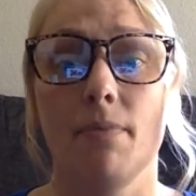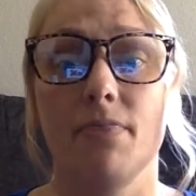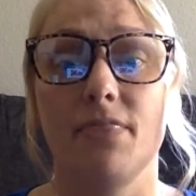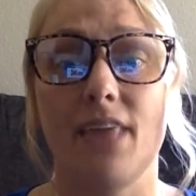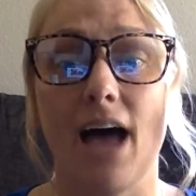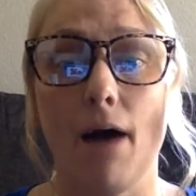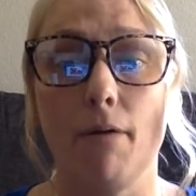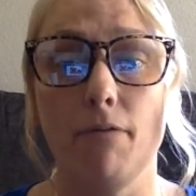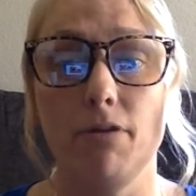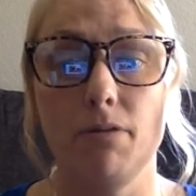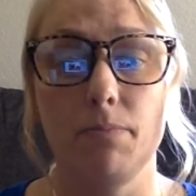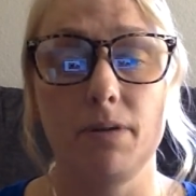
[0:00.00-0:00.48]

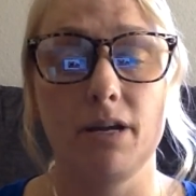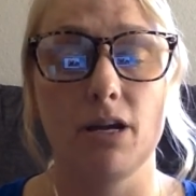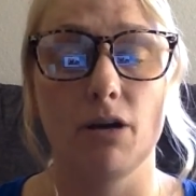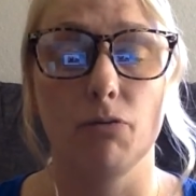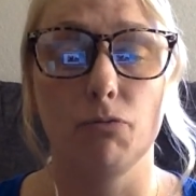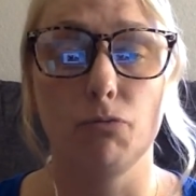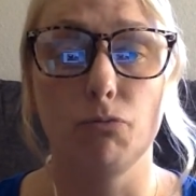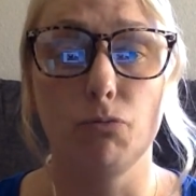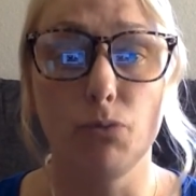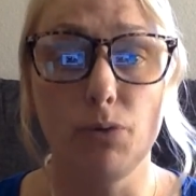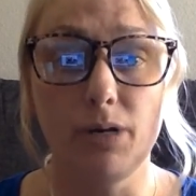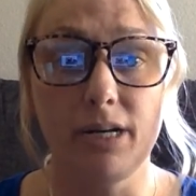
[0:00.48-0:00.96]
That would be a
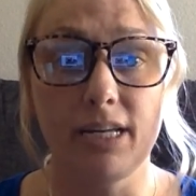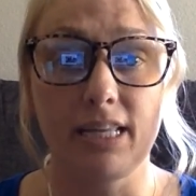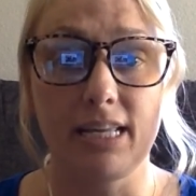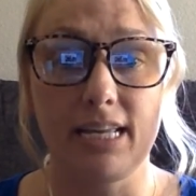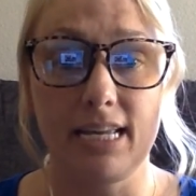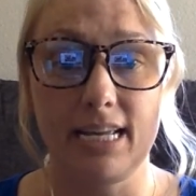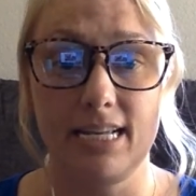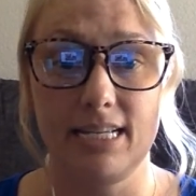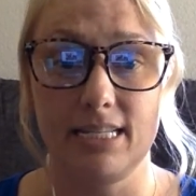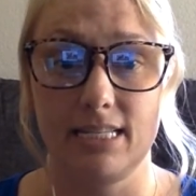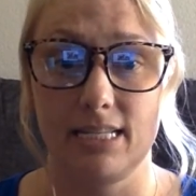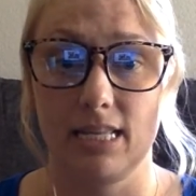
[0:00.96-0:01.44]
really
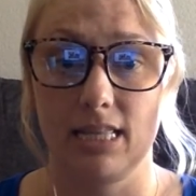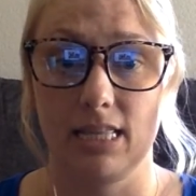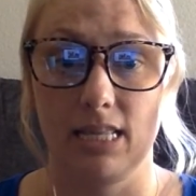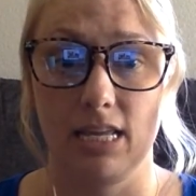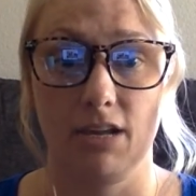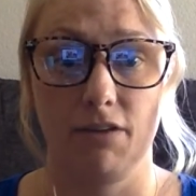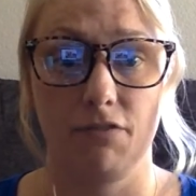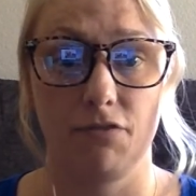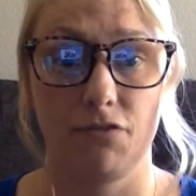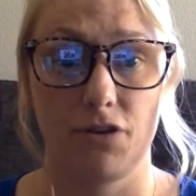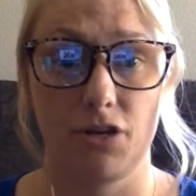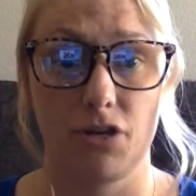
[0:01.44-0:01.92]
easy
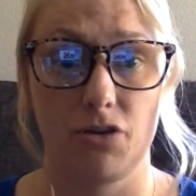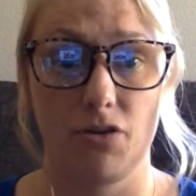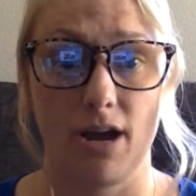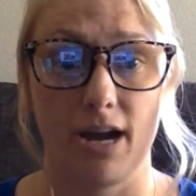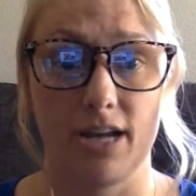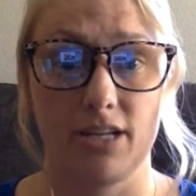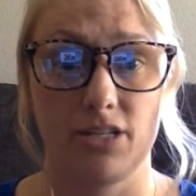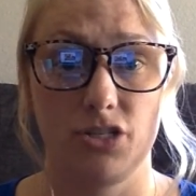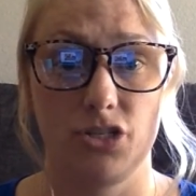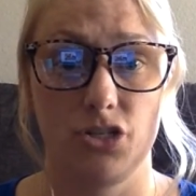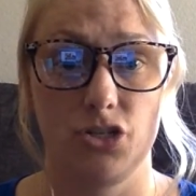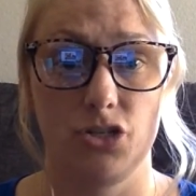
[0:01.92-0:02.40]
thing for you
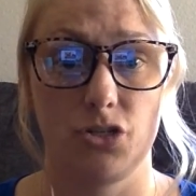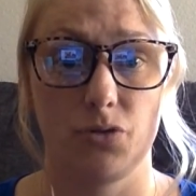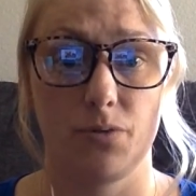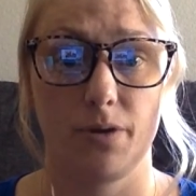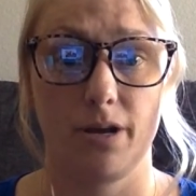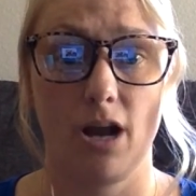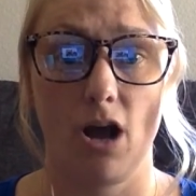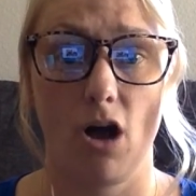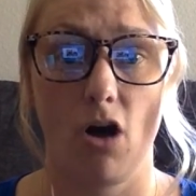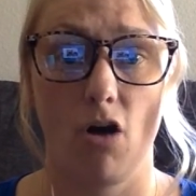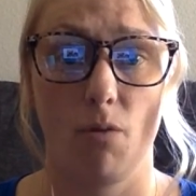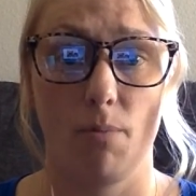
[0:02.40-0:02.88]
guys to do at
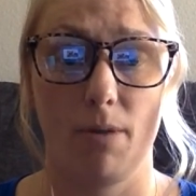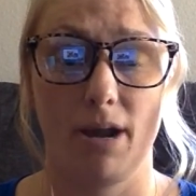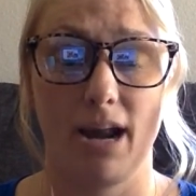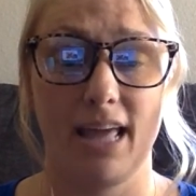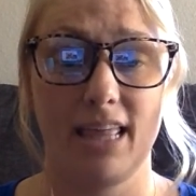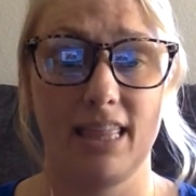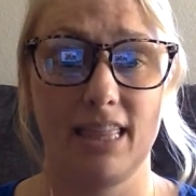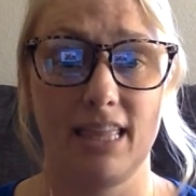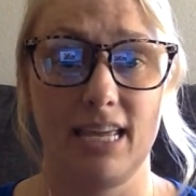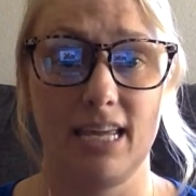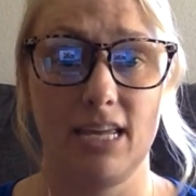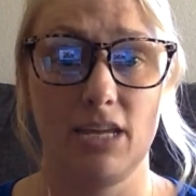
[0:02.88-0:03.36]
home, and I
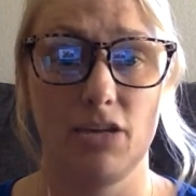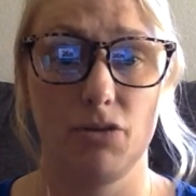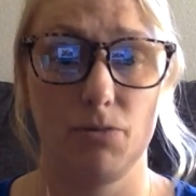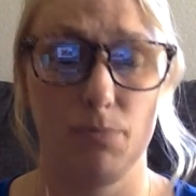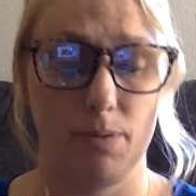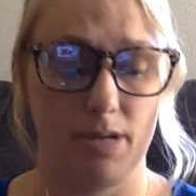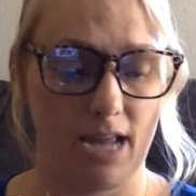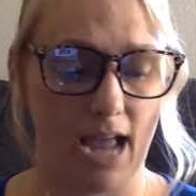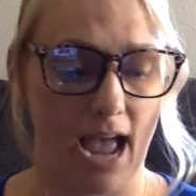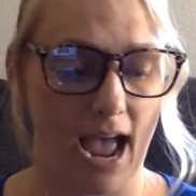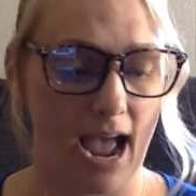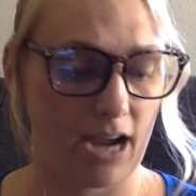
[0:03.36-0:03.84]
think you'd
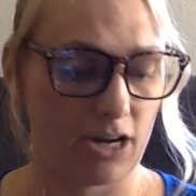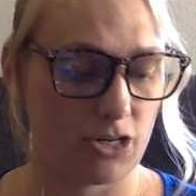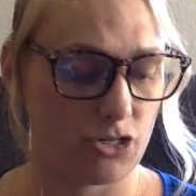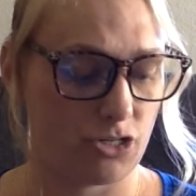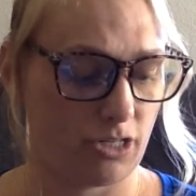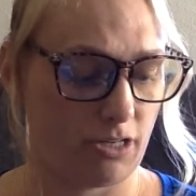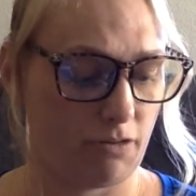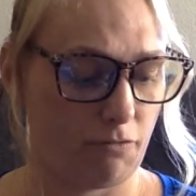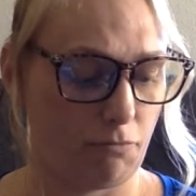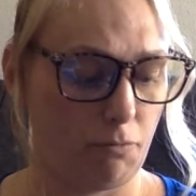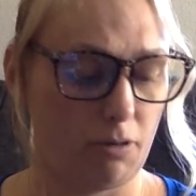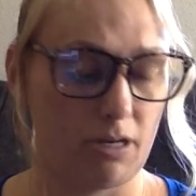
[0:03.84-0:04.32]
be
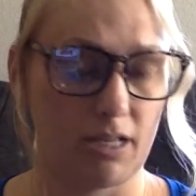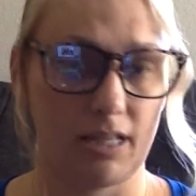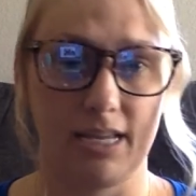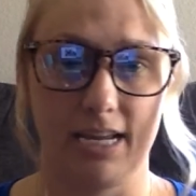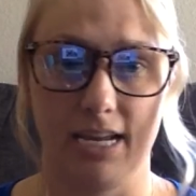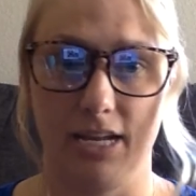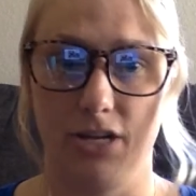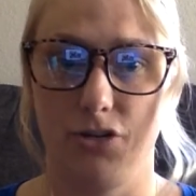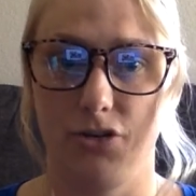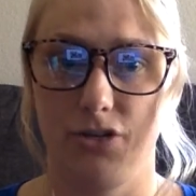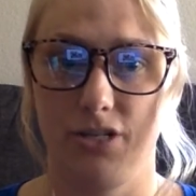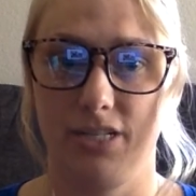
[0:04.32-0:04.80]
actually really
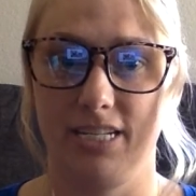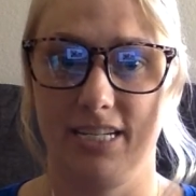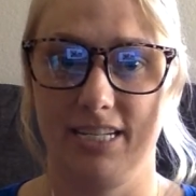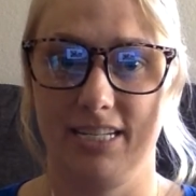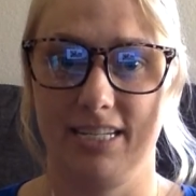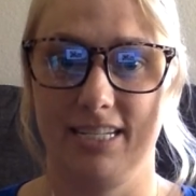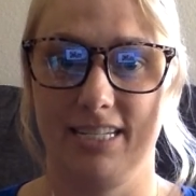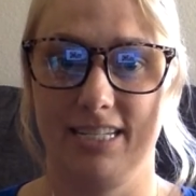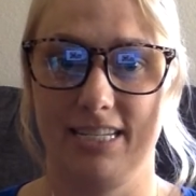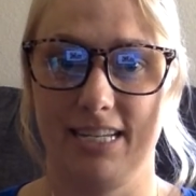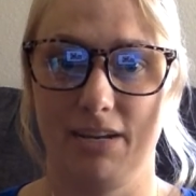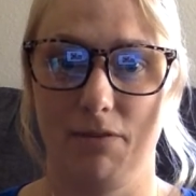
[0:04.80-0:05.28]
interested
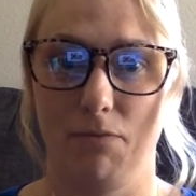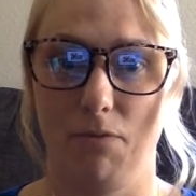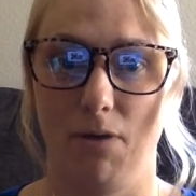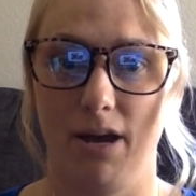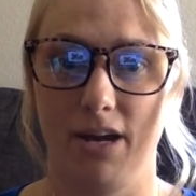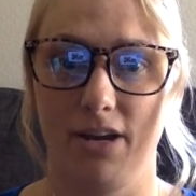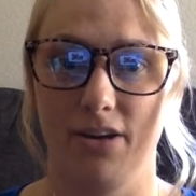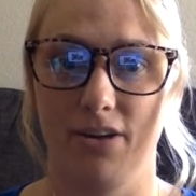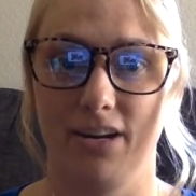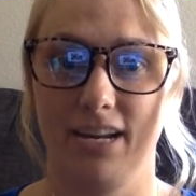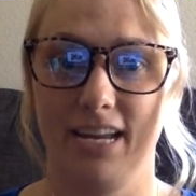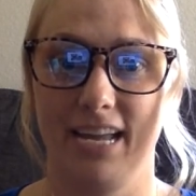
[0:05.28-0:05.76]
to see what
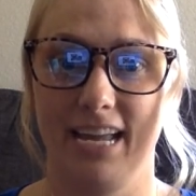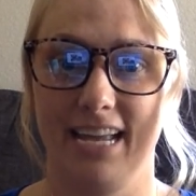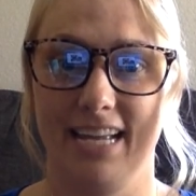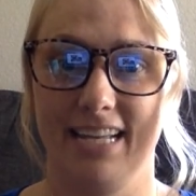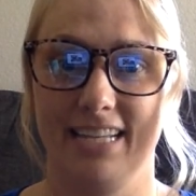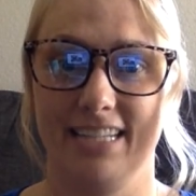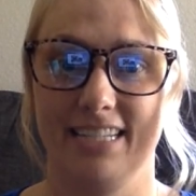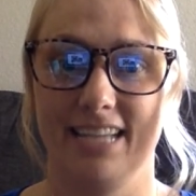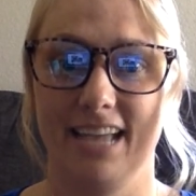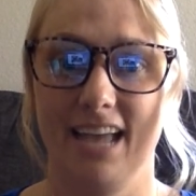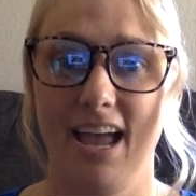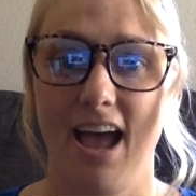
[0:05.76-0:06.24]
your
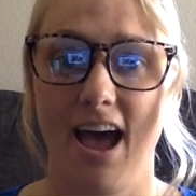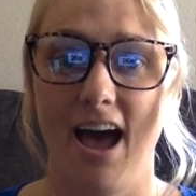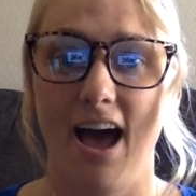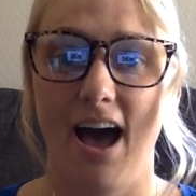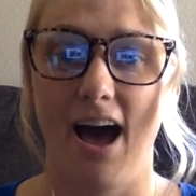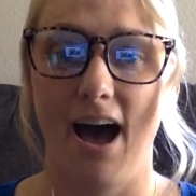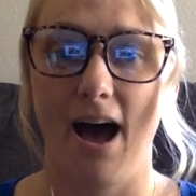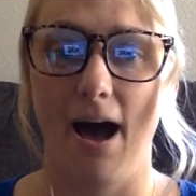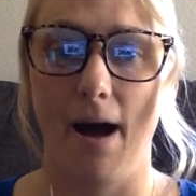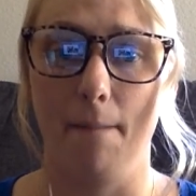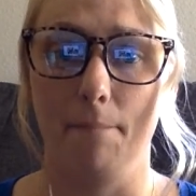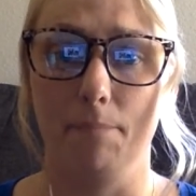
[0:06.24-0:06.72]
kids
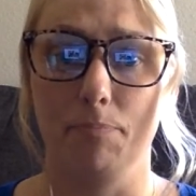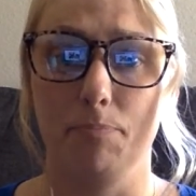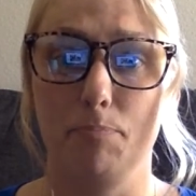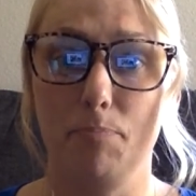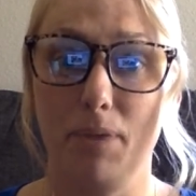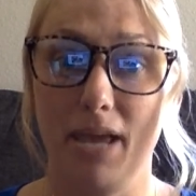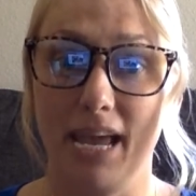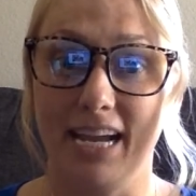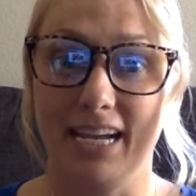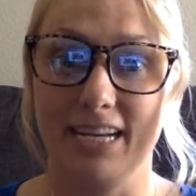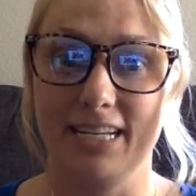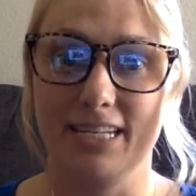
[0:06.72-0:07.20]
um,
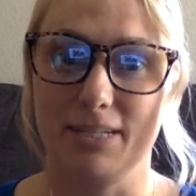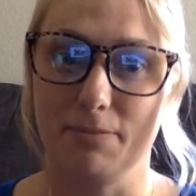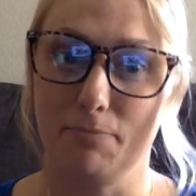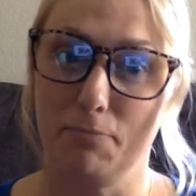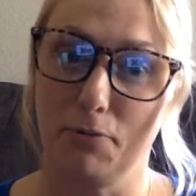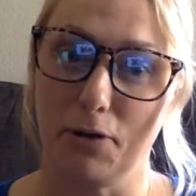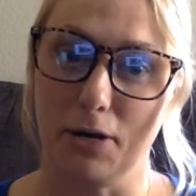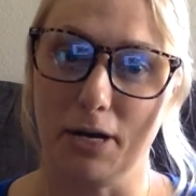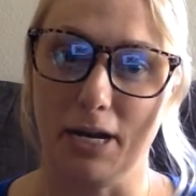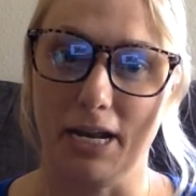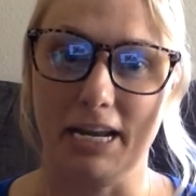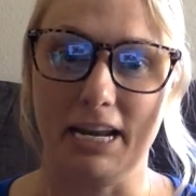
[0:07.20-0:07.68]
pick to
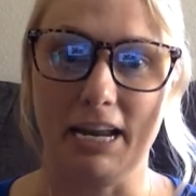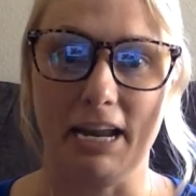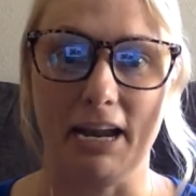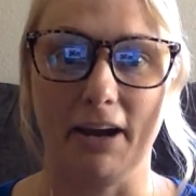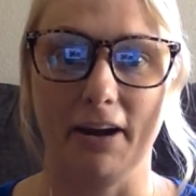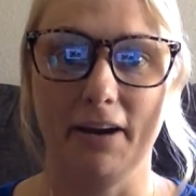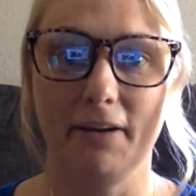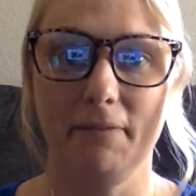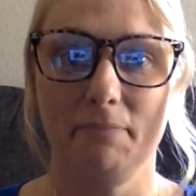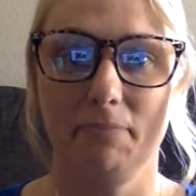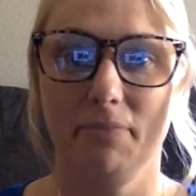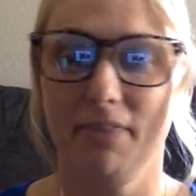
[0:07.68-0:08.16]
put in
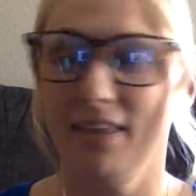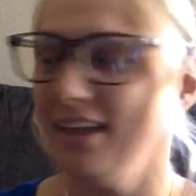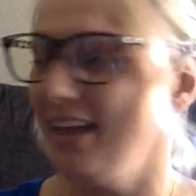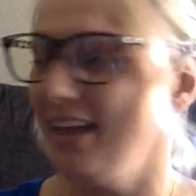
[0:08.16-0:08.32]
here.